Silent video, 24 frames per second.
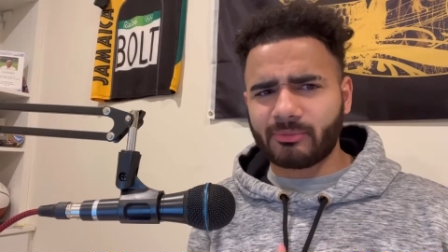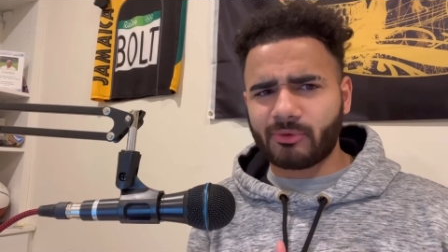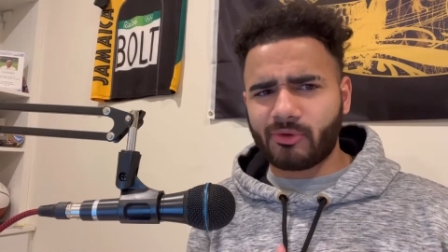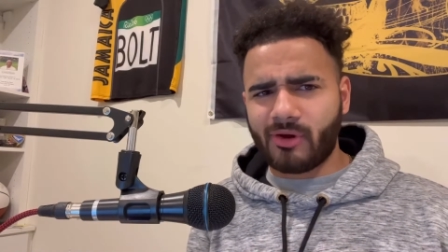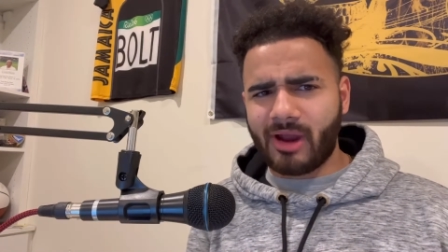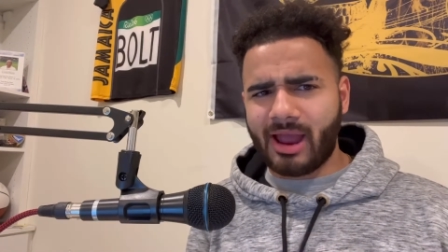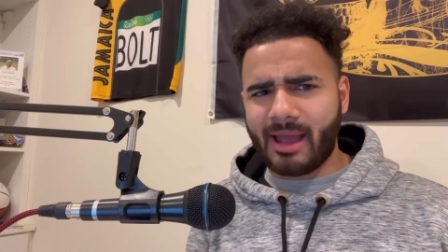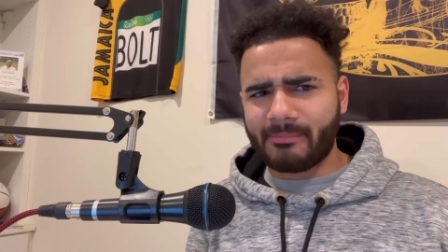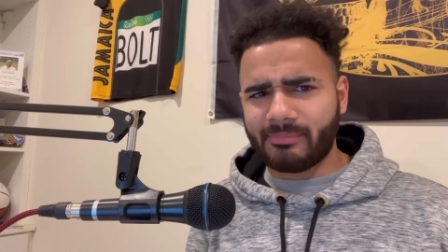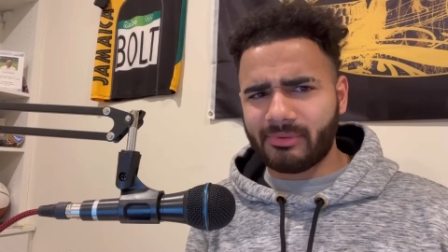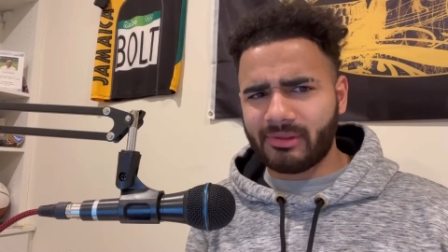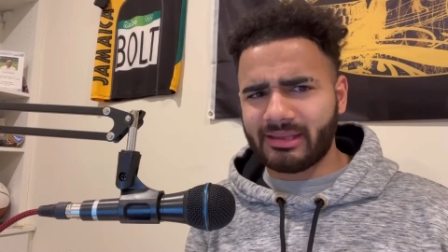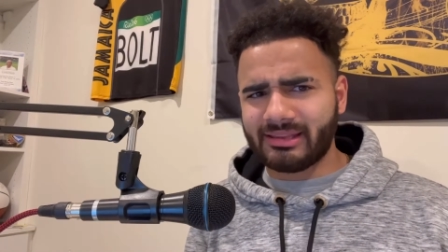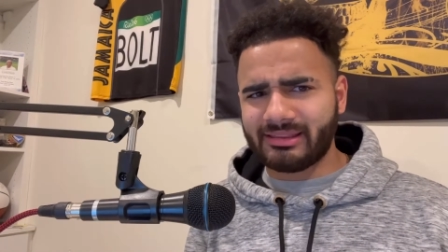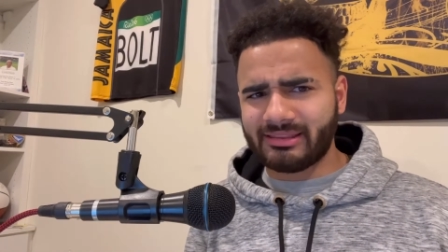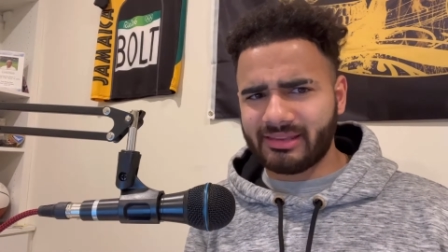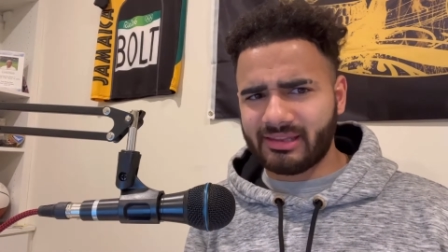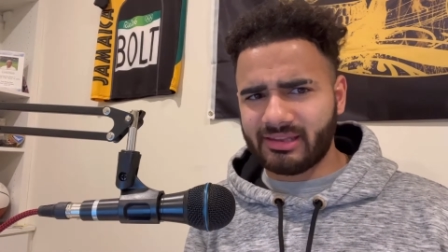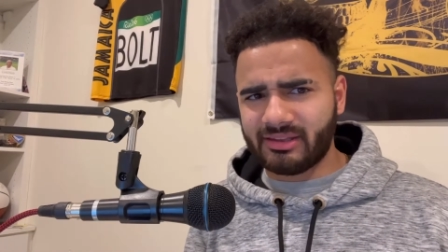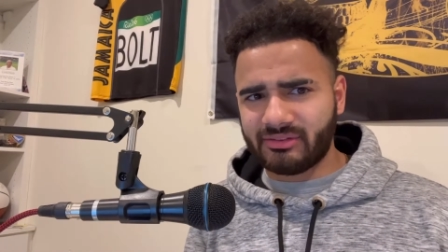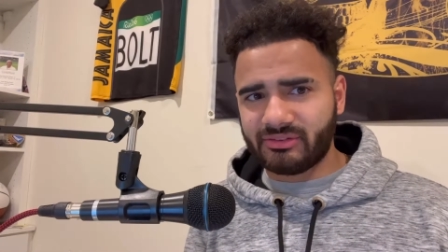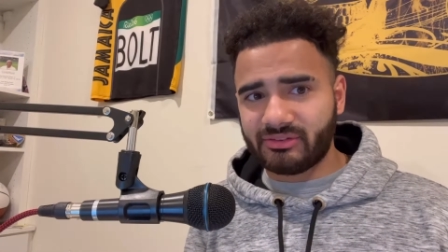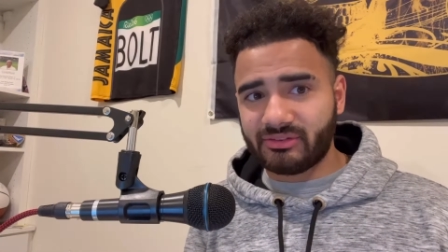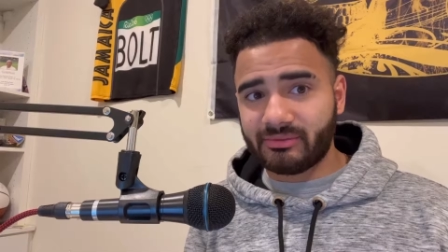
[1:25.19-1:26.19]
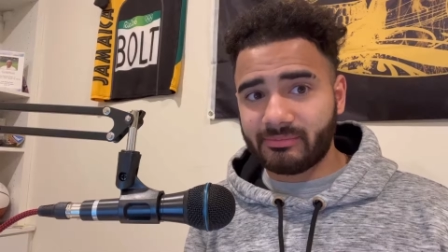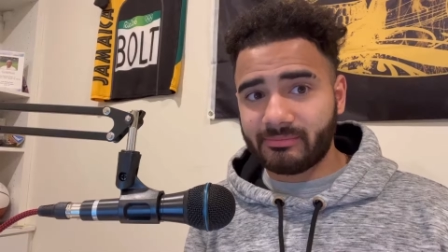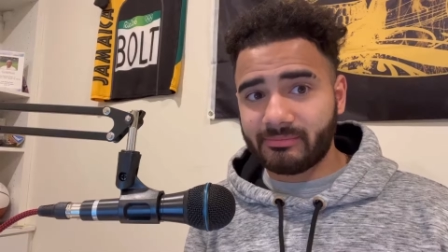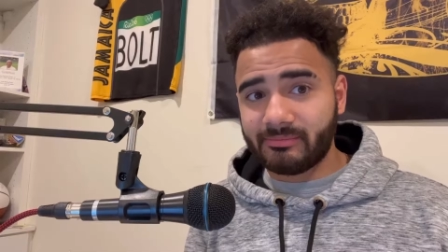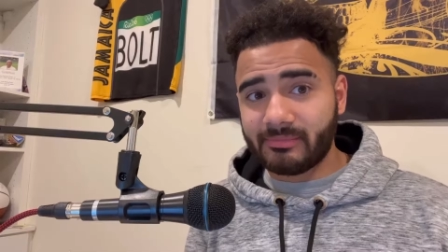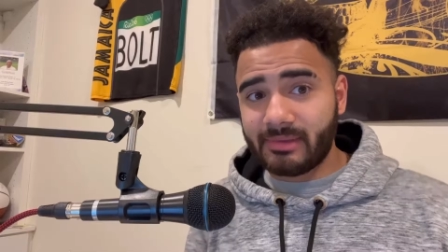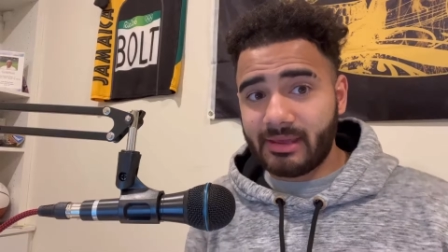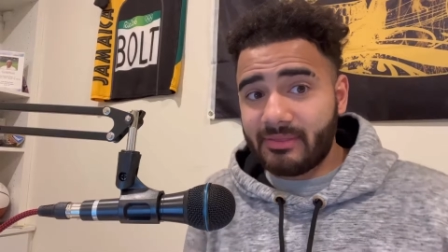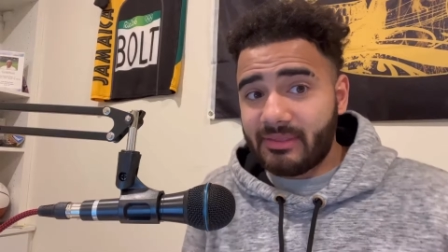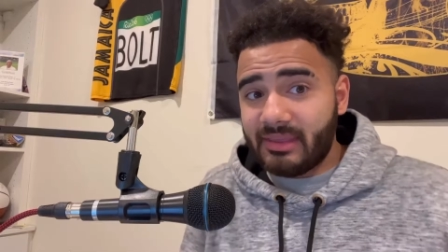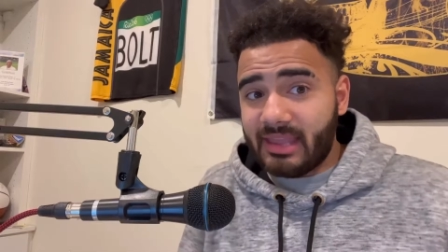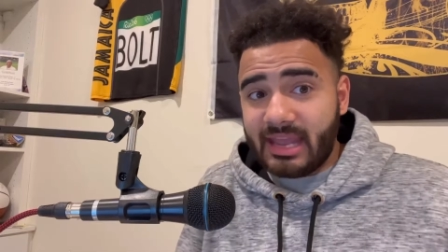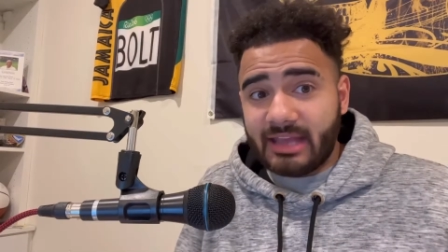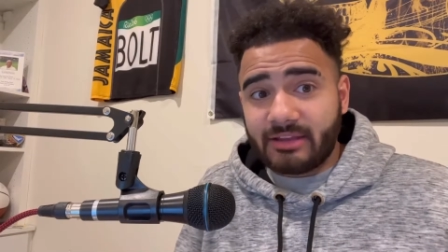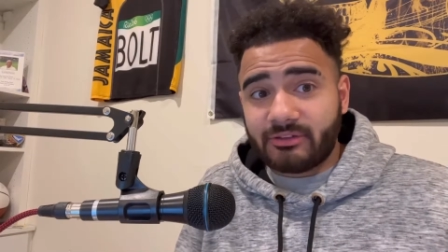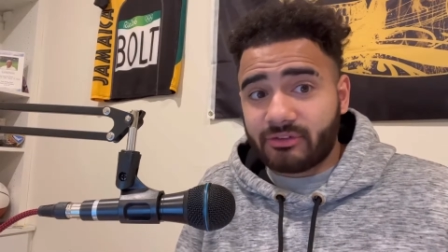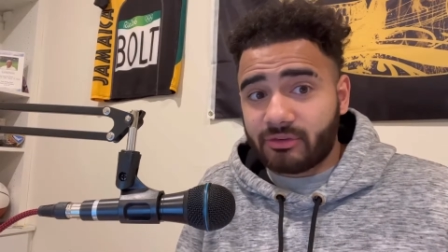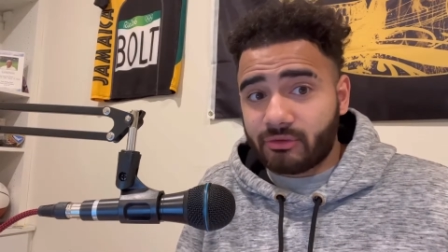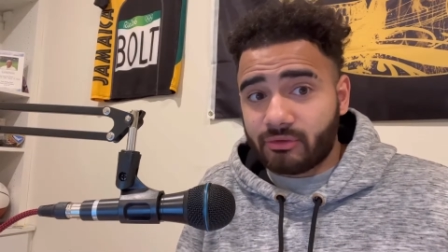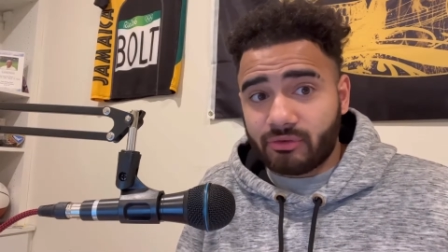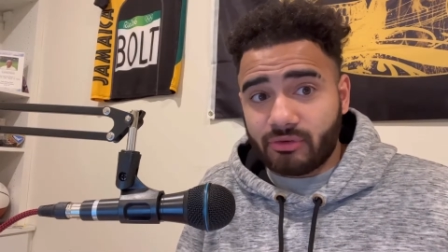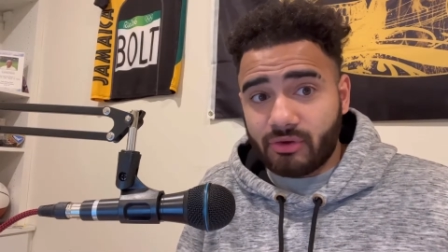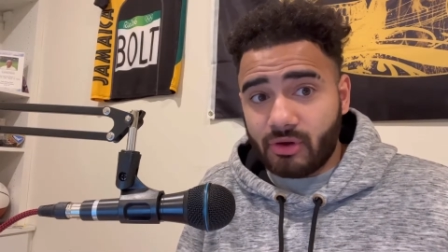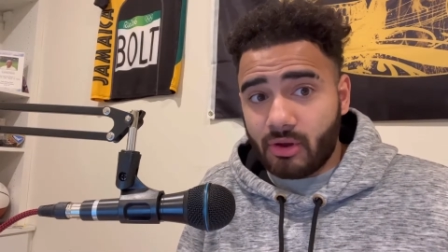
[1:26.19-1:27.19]
crap like this? And the
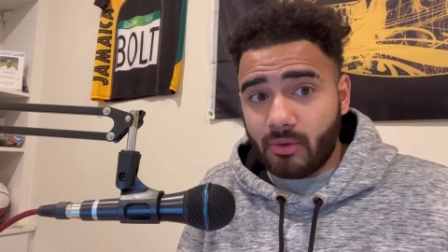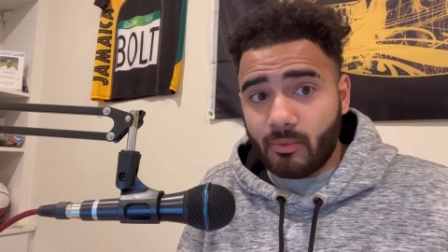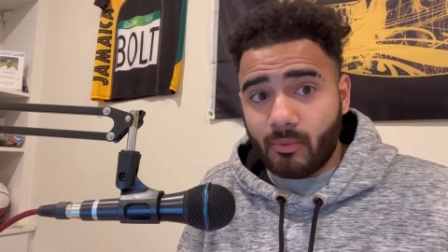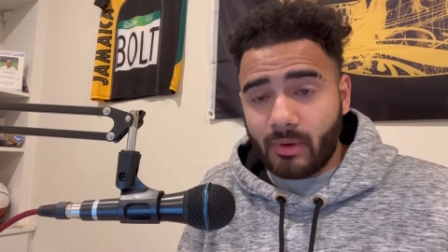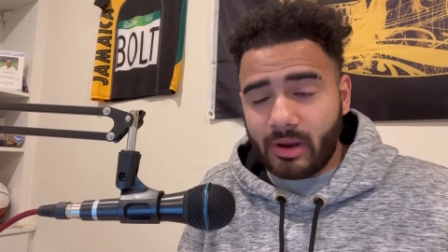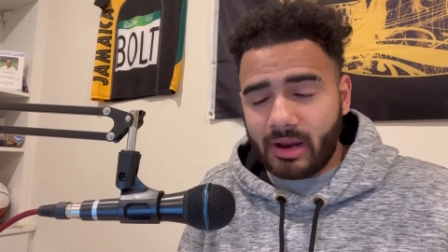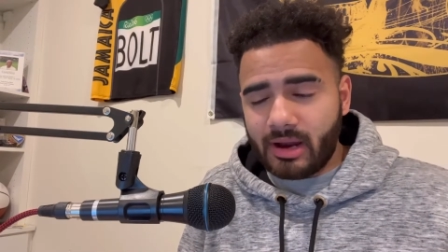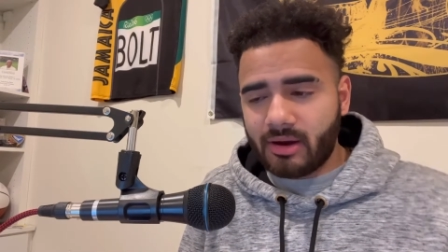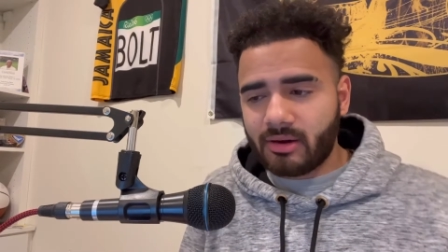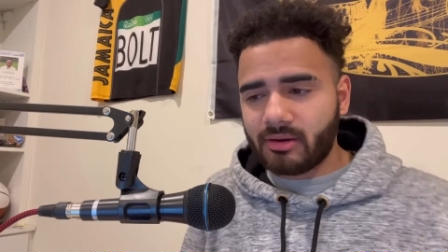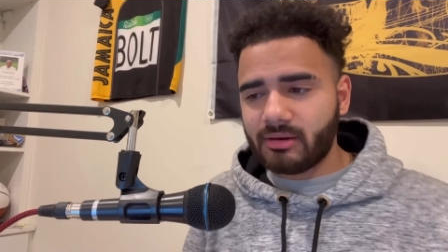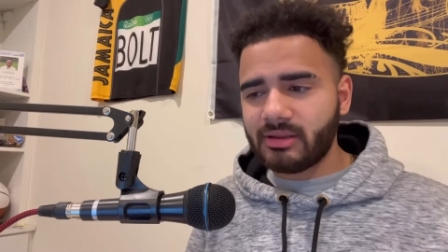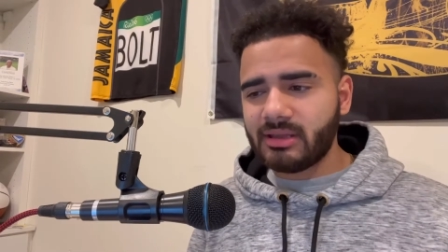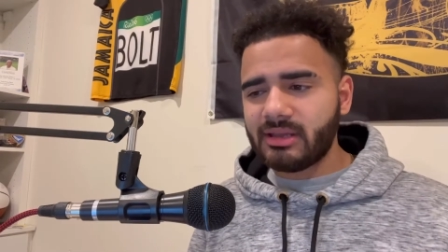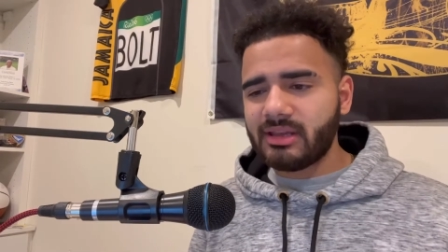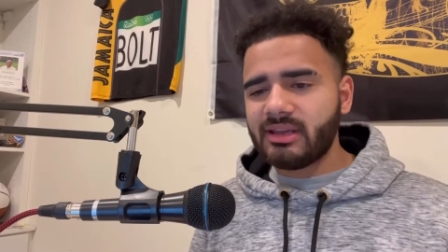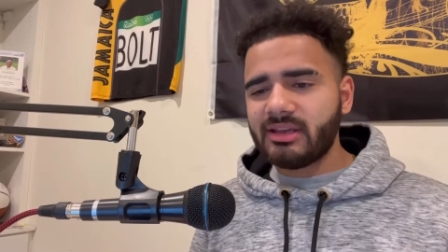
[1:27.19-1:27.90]
answer is nowhere.